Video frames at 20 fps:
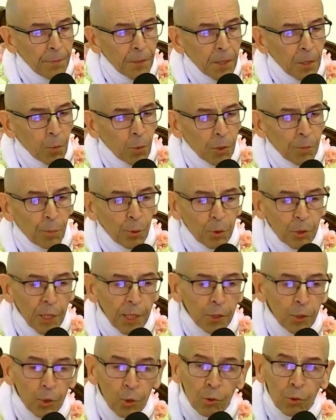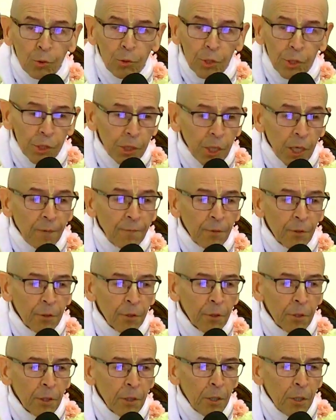with potential to
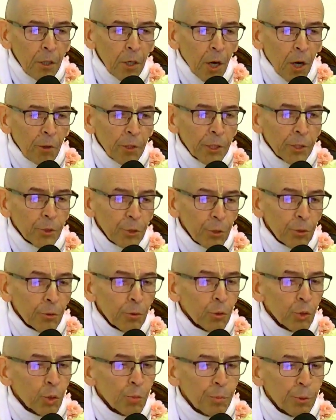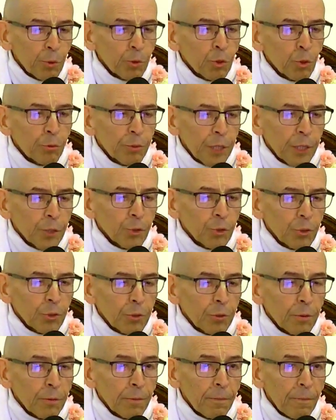discover our eternal spiritual nature.
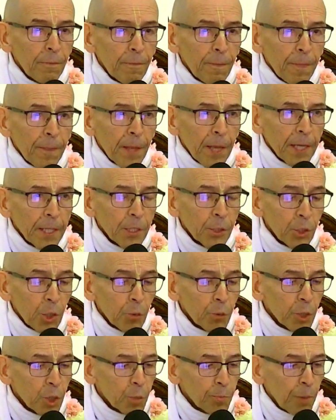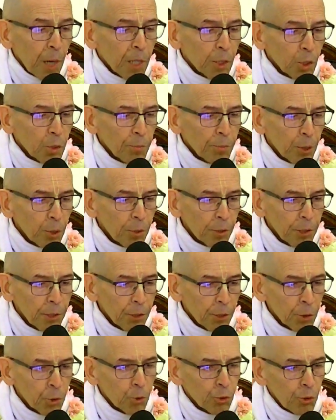And it's our responsibility
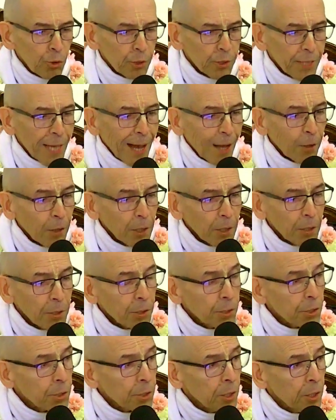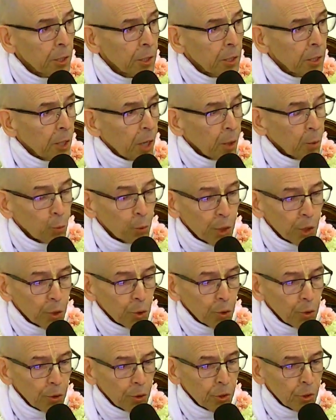to use our talents, our
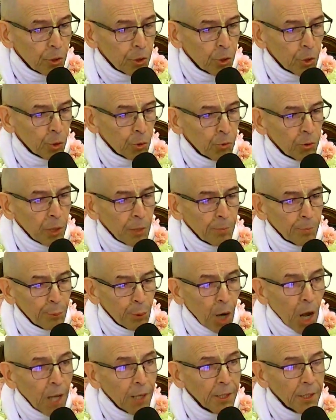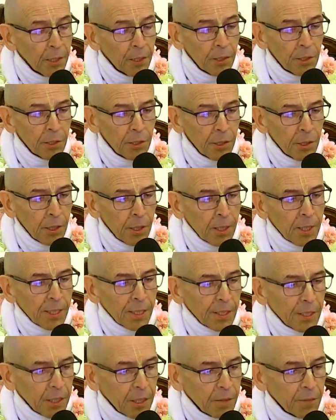resources to create
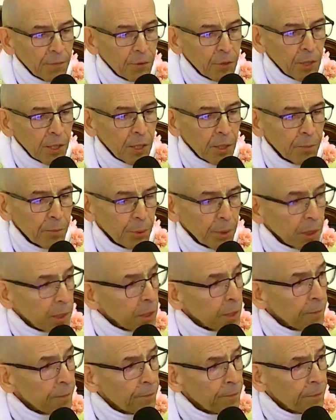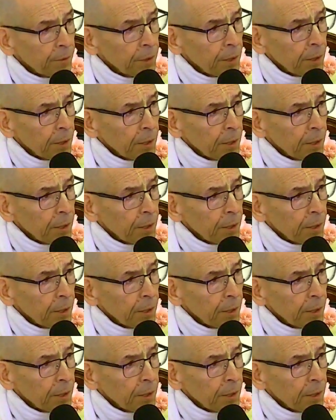products, gifts that uplift